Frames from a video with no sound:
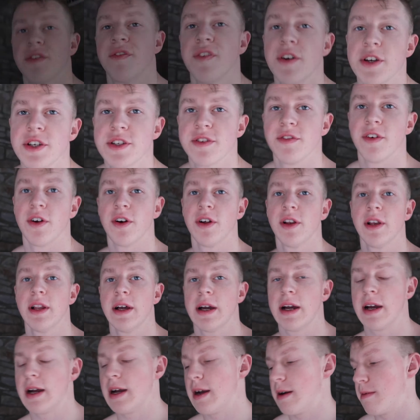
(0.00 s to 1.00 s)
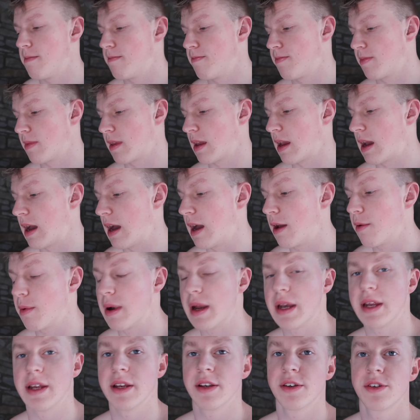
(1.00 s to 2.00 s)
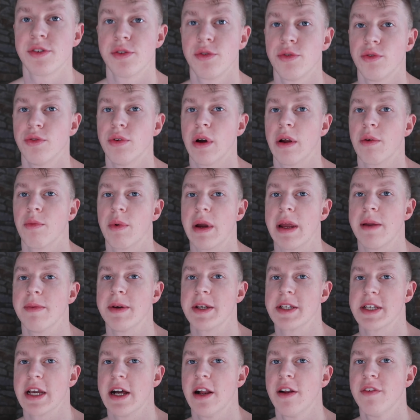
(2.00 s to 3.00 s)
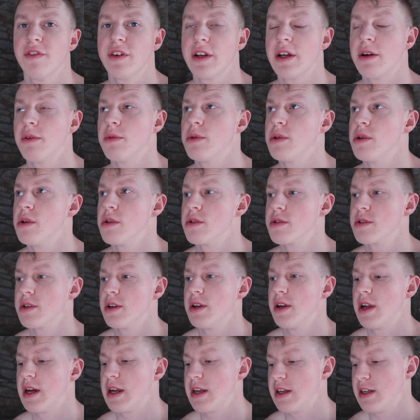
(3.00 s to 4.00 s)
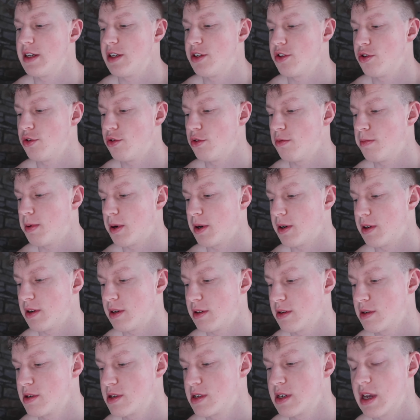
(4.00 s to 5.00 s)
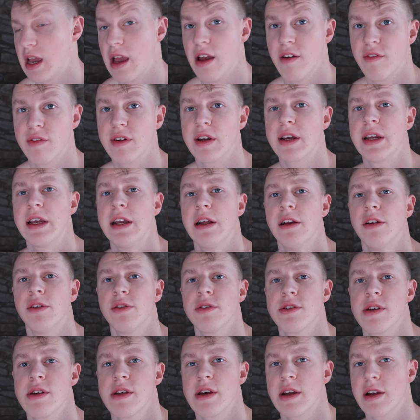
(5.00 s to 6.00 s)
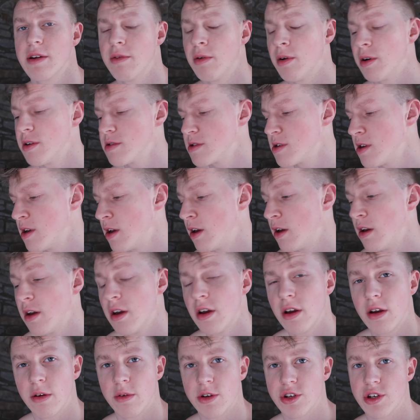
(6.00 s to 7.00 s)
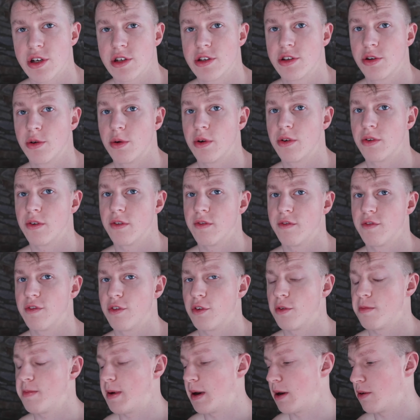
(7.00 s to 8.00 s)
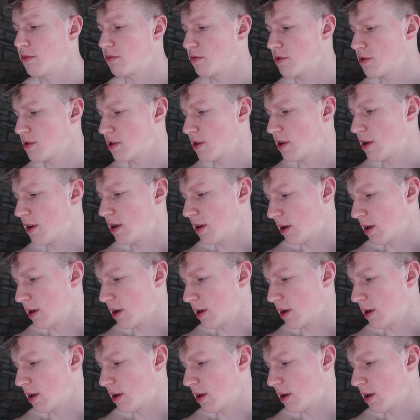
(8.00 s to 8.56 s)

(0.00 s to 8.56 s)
first of all, I went into and weighed myself, and I was 92.7 kilos, I think it was, which is 204 pounds.